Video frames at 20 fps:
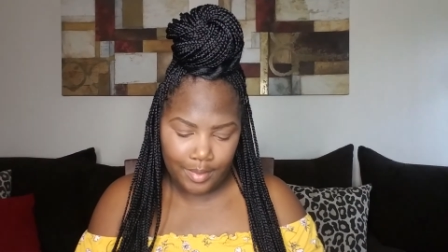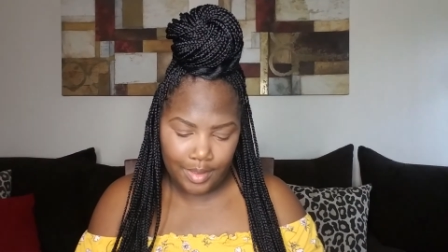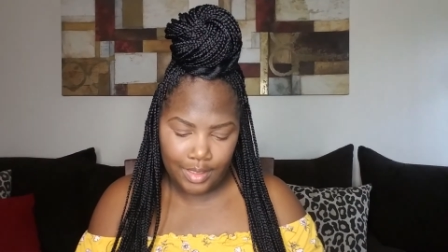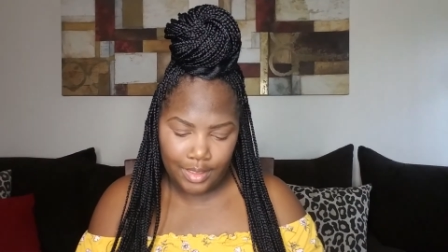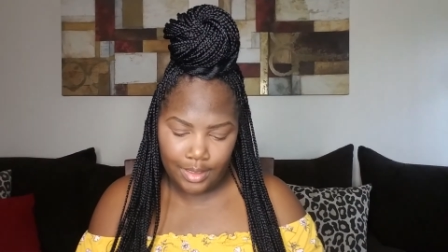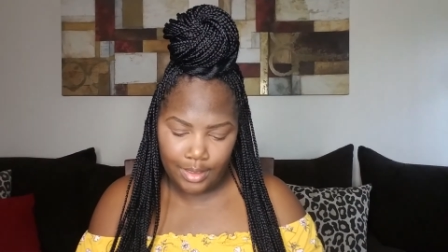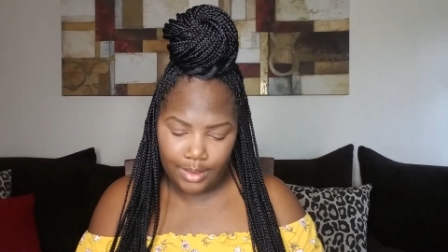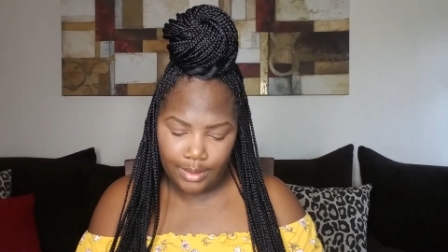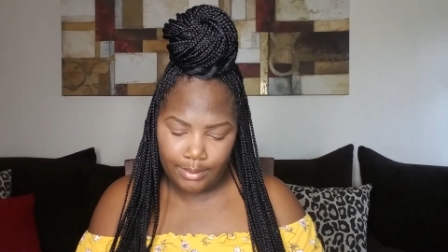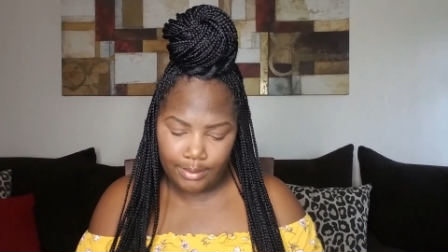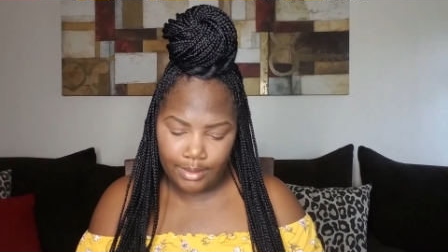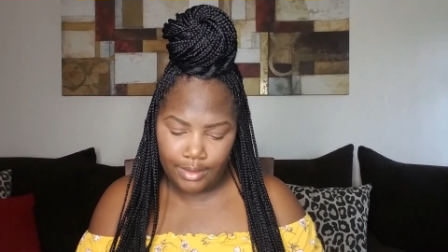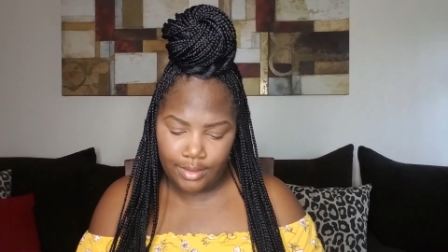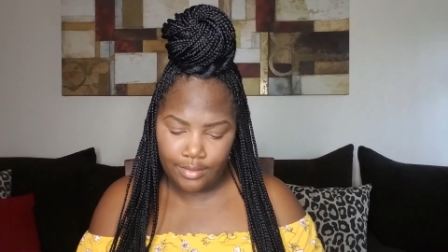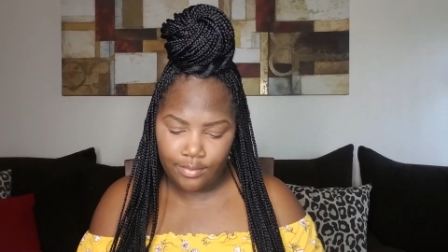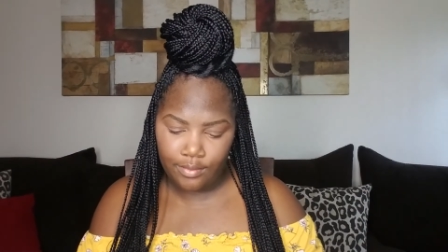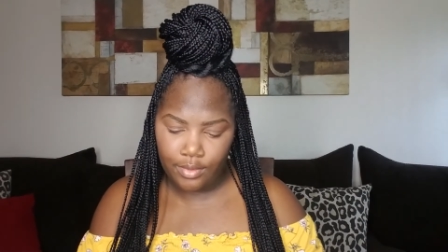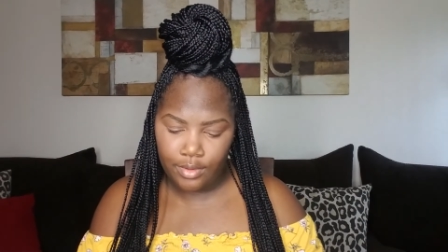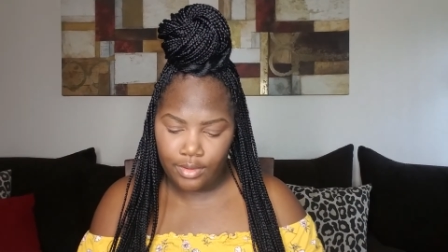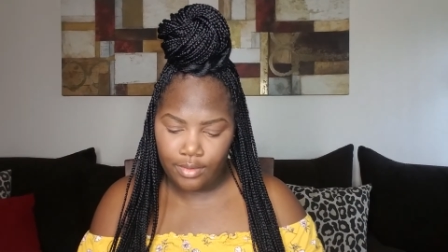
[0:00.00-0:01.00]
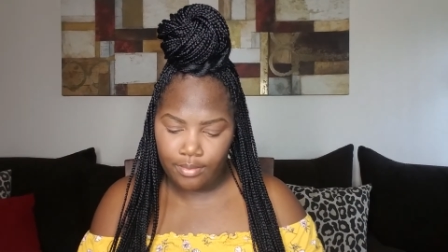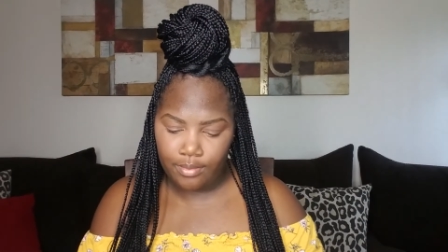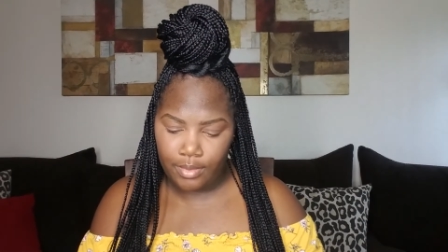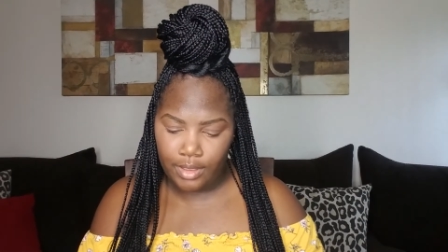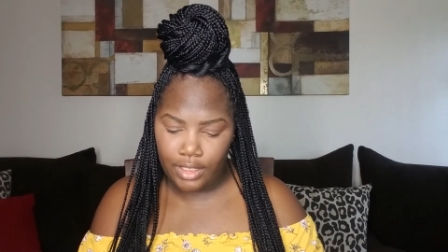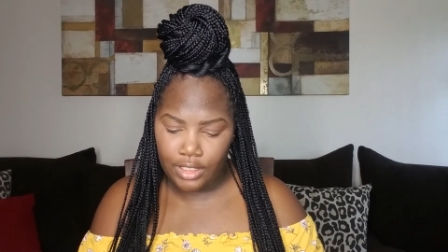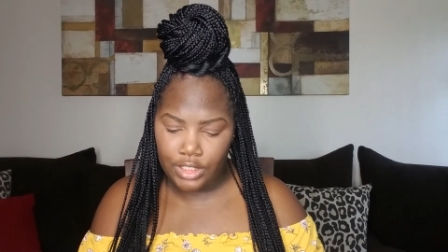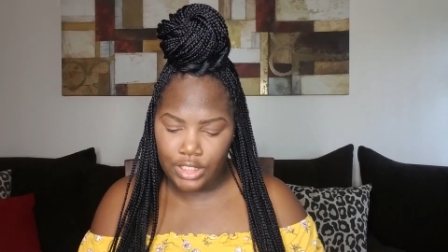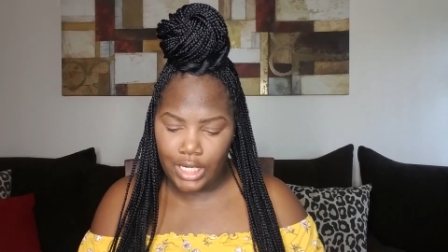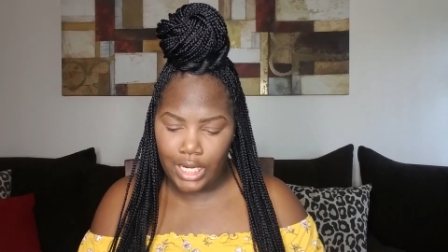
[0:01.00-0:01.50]
gonna go in with my
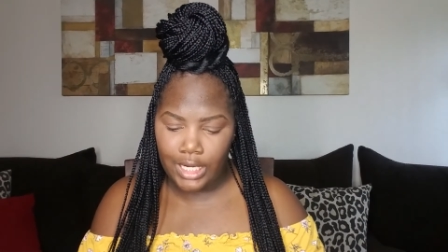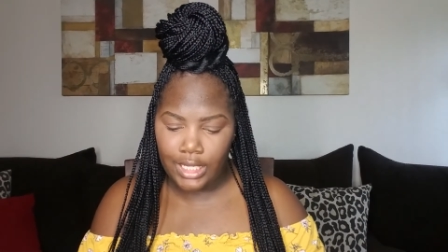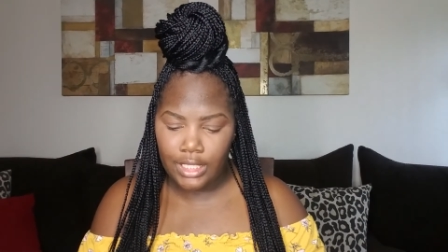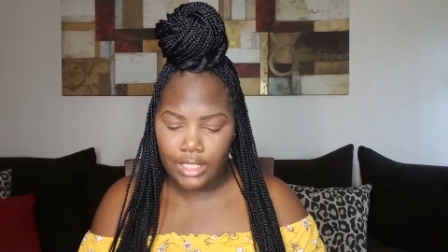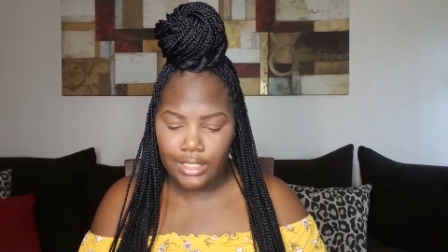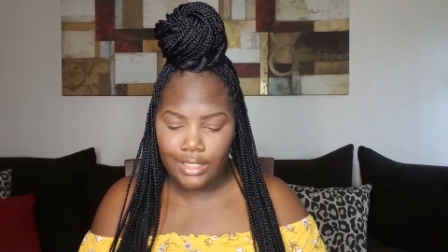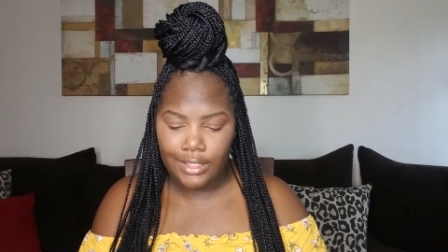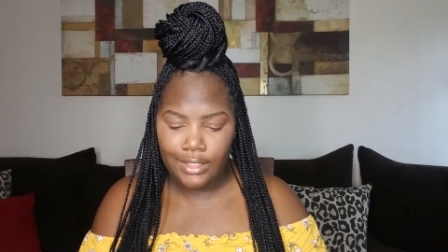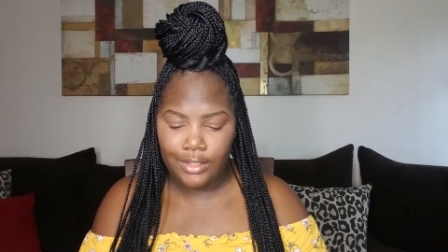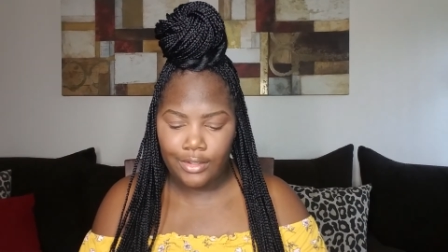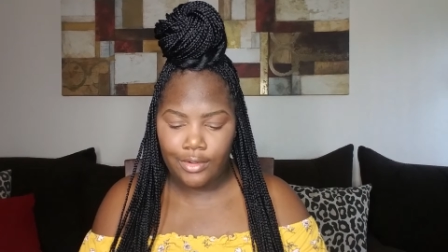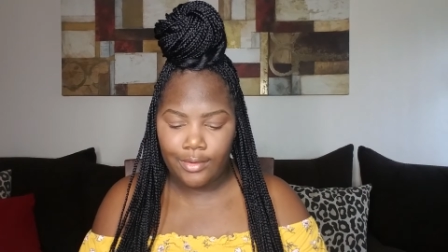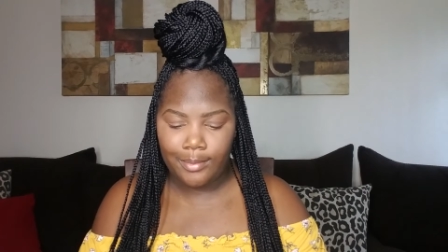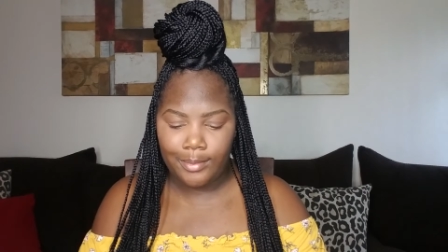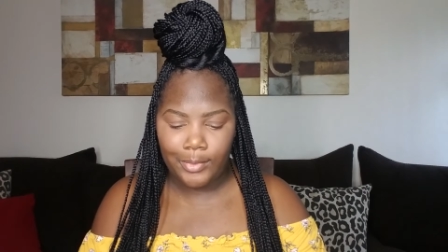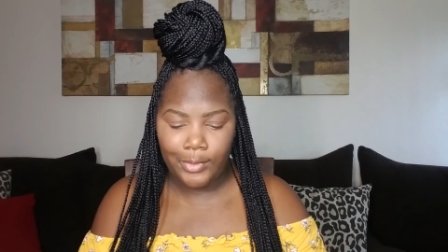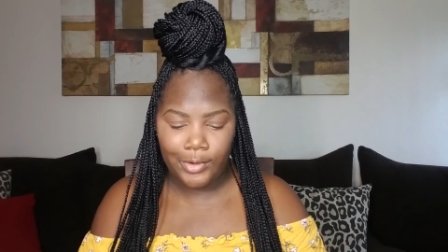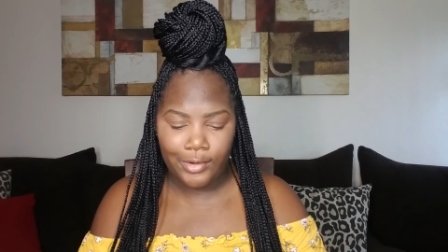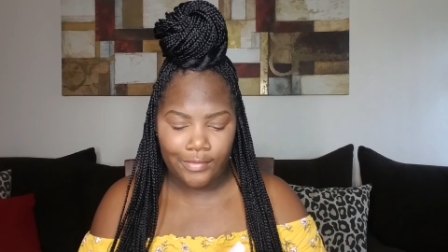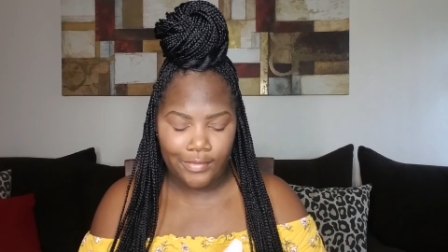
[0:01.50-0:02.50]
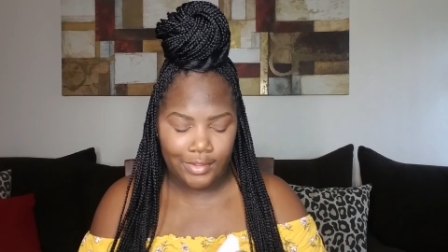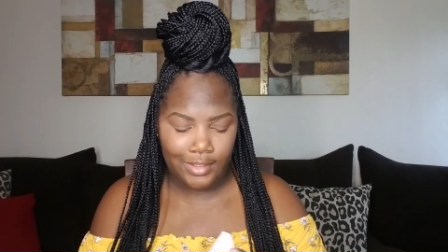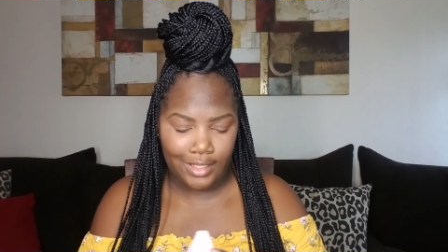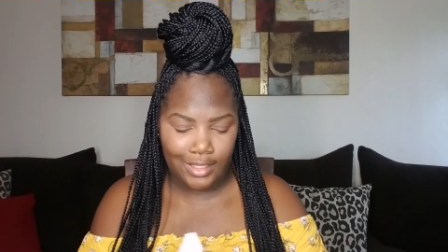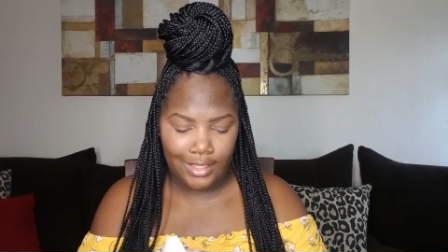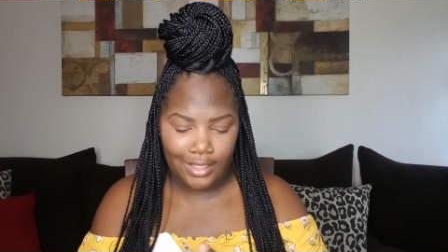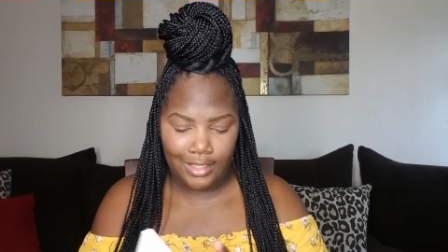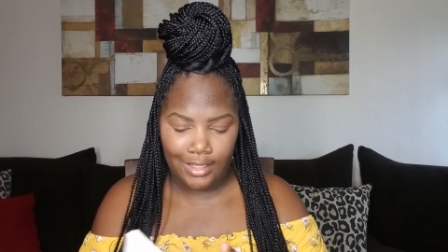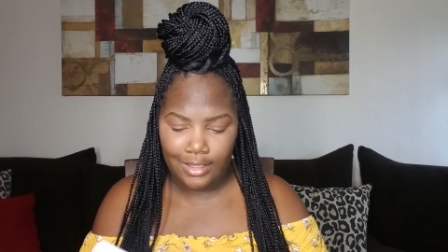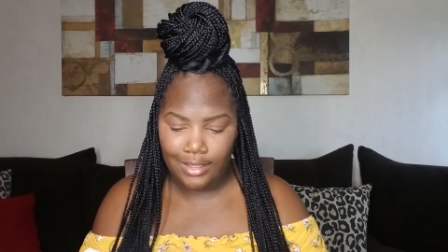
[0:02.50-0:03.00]
Jackie Hill
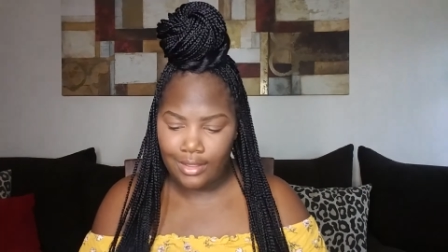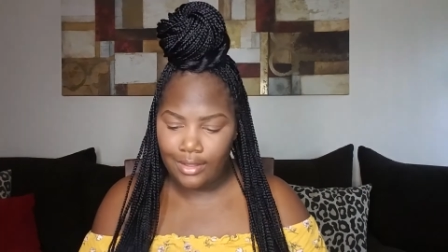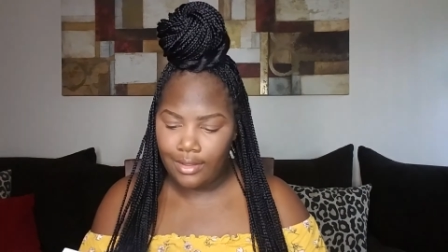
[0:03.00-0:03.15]
Morphe